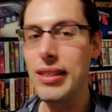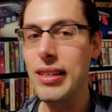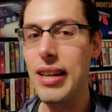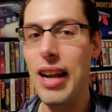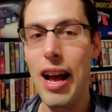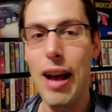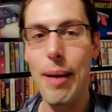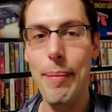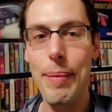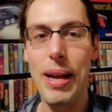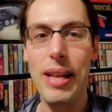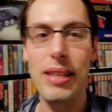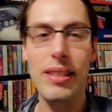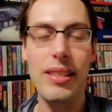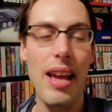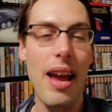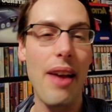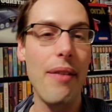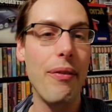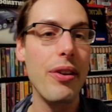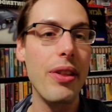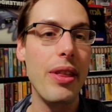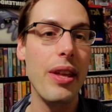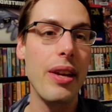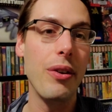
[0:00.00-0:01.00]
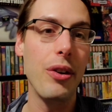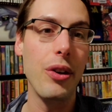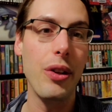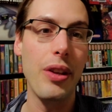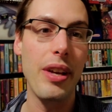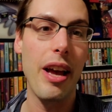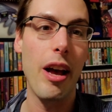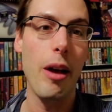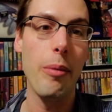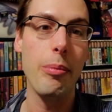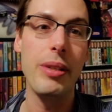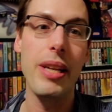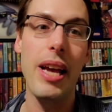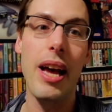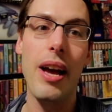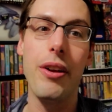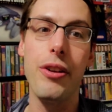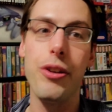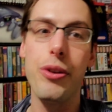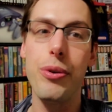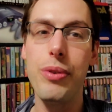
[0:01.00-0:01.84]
comments, everything really helps out.